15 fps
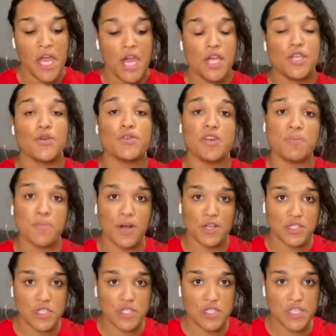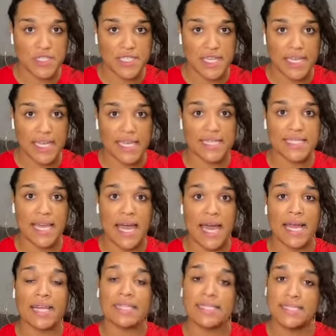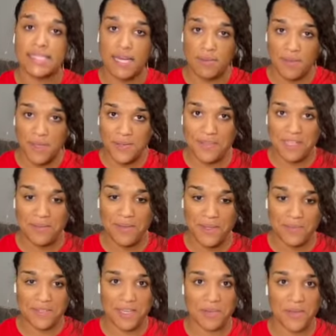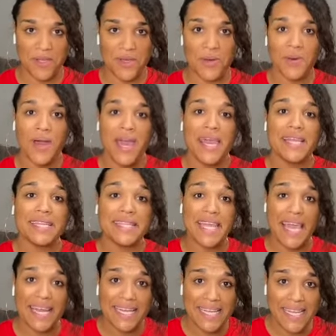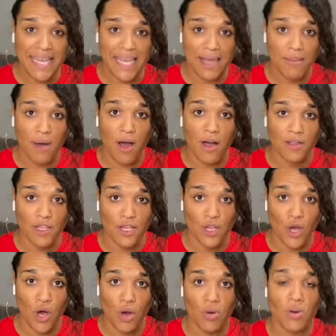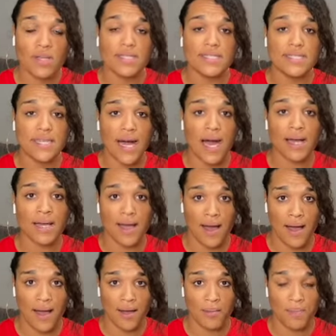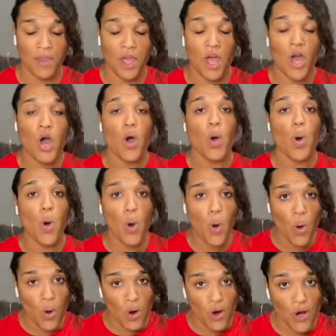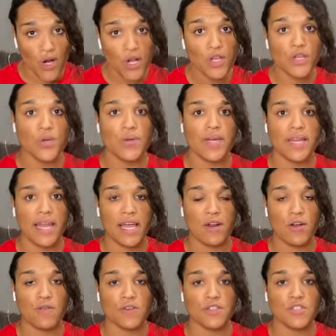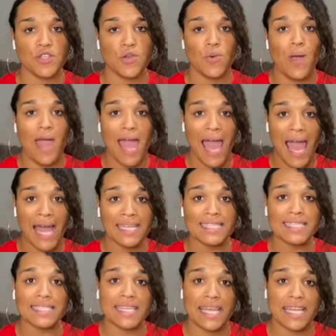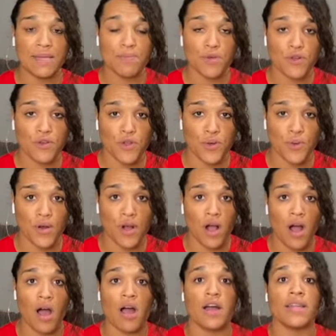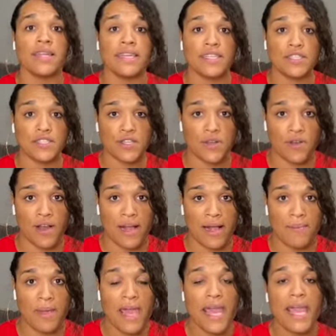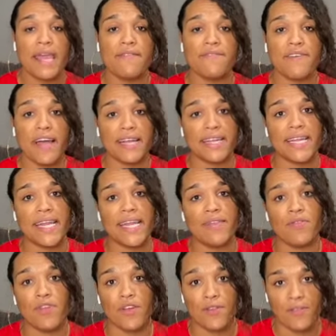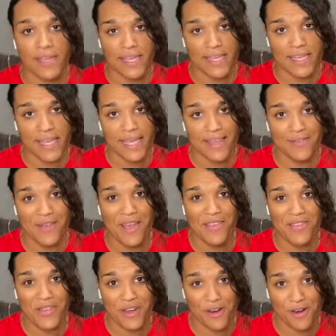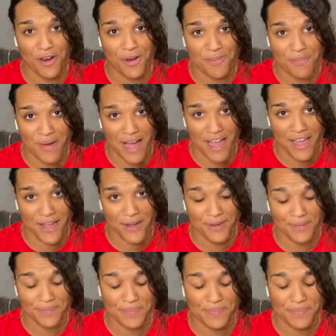You can purchase your tickets at www.nannykimonthego.com, or you can head over to @nannypreneur on Instagram and find it in their link in their bio.